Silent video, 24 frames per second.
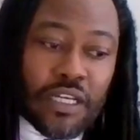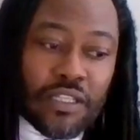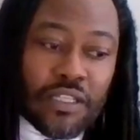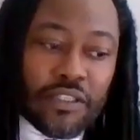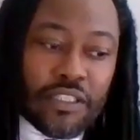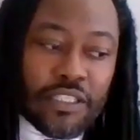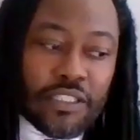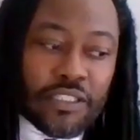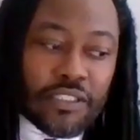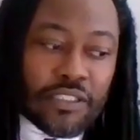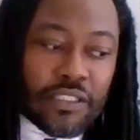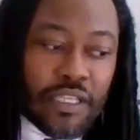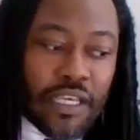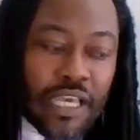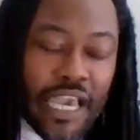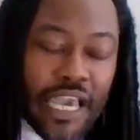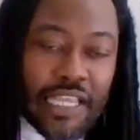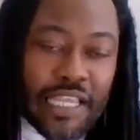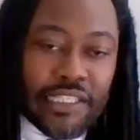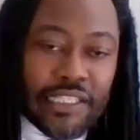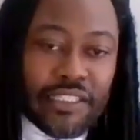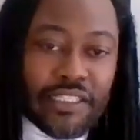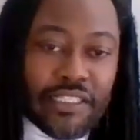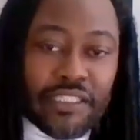these
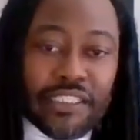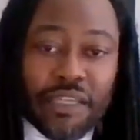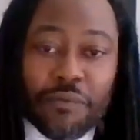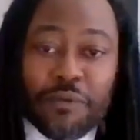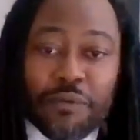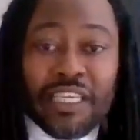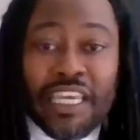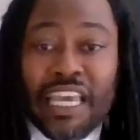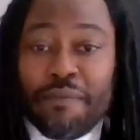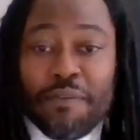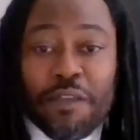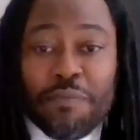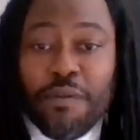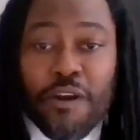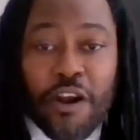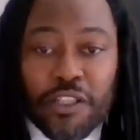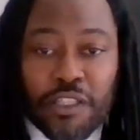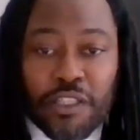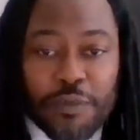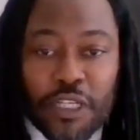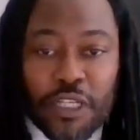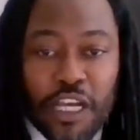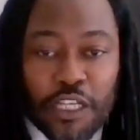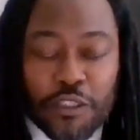agencies, and we can't be
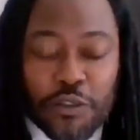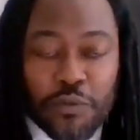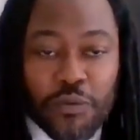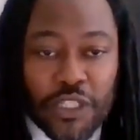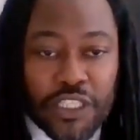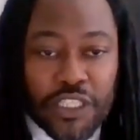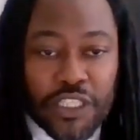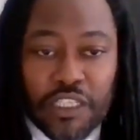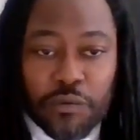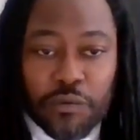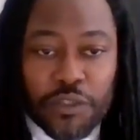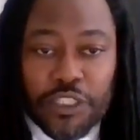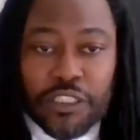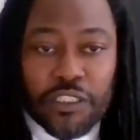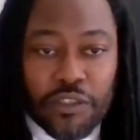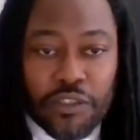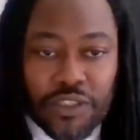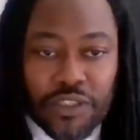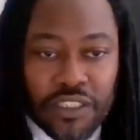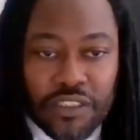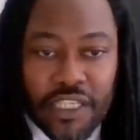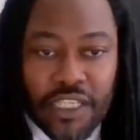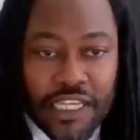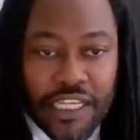partnering because we want to get
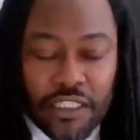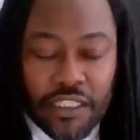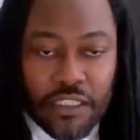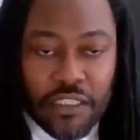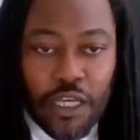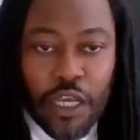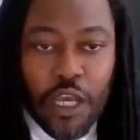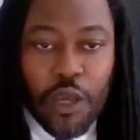research and data.